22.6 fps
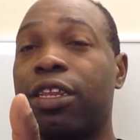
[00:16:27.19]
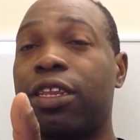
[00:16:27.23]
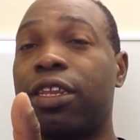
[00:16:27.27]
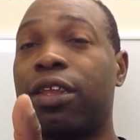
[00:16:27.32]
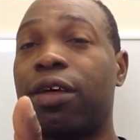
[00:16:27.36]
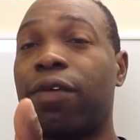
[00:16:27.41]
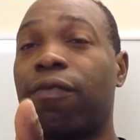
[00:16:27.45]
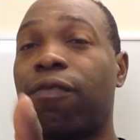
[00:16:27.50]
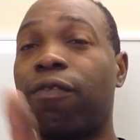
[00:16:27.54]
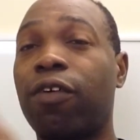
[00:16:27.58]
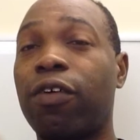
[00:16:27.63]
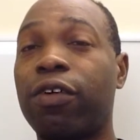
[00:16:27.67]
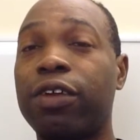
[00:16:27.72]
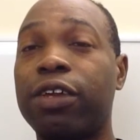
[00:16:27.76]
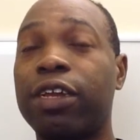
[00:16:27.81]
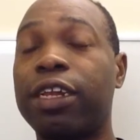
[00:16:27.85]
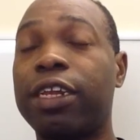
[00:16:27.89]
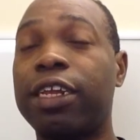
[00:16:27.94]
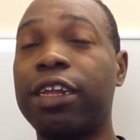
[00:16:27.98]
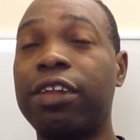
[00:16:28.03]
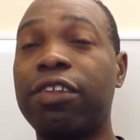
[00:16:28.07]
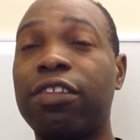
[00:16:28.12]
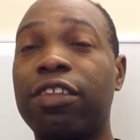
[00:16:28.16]
the
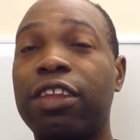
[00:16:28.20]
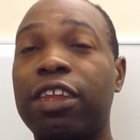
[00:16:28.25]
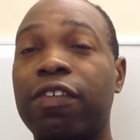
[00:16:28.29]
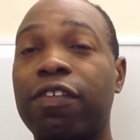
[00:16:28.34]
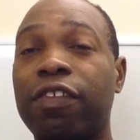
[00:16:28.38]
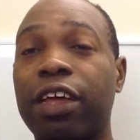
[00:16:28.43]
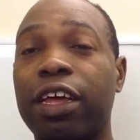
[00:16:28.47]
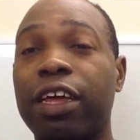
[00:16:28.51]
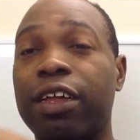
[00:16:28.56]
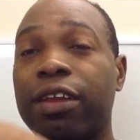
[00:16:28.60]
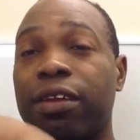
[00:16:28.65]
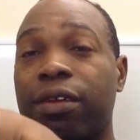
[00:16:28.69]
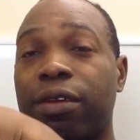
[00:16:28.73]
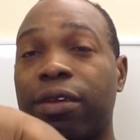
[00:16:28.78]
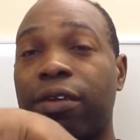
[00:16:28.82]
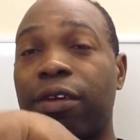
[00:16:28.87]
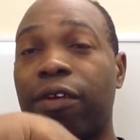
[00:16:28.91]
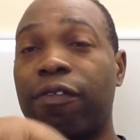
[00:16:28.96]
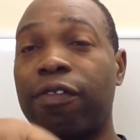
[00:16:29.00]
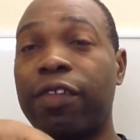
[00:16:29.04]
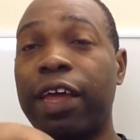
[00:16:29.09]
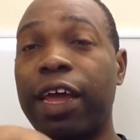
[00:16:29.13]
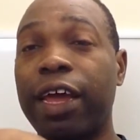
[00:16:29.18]
density
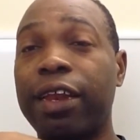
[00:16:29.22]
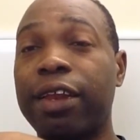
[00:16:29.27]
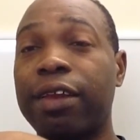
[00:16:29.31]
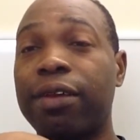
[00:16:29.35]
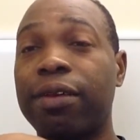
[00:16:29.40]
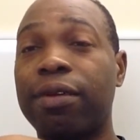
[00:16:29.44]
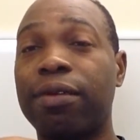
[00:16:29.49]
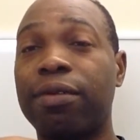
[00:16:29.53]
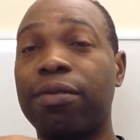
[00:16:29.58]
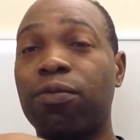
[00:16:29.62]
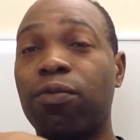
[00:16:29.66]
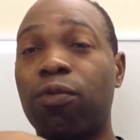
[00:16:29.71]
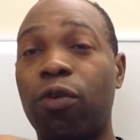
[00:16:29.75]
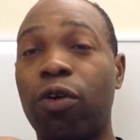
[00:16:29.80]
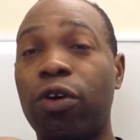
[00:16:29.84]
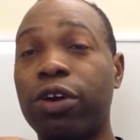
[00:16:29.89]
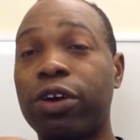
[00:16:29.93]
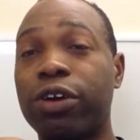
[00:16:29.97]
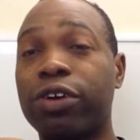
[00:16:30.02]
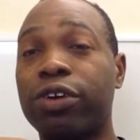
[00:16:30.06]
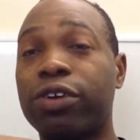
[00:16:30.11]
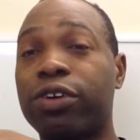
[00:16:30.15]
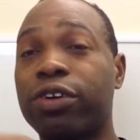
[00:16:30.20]
of that
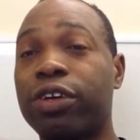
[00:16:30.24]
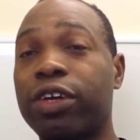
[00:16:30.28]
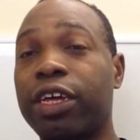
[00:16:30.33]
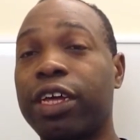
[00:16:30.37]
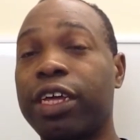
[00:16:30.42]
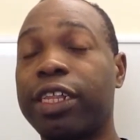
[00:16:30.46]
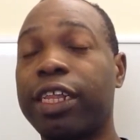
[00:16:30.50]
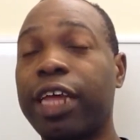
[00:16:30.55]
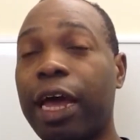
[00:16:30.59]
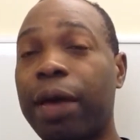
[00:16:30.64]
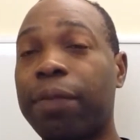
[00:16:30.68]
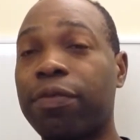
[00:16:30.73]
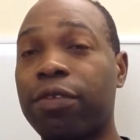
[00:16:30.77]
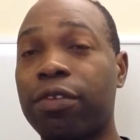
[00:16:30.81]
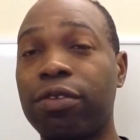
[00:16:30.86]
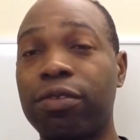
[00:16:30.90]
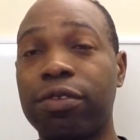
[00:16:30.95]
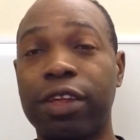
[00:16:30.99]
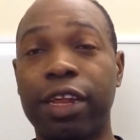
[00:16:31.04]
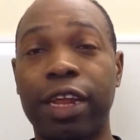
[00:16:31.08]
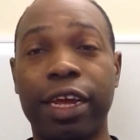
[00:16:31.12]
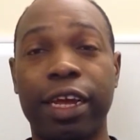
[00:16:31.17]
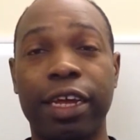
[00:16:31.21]
water is absolute
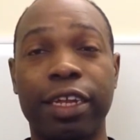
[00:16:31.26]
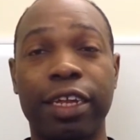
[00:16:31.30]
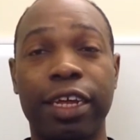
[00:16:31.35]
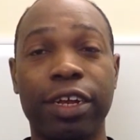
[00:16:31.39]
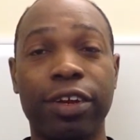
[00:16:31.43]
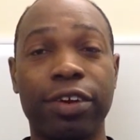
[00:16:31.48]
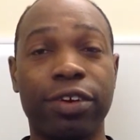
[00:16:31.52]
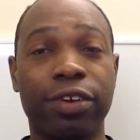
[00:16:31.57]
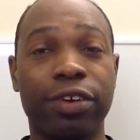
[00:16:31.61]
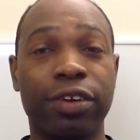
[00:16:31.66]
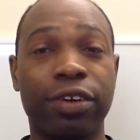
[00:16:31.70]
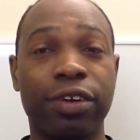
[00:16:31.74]
to that container.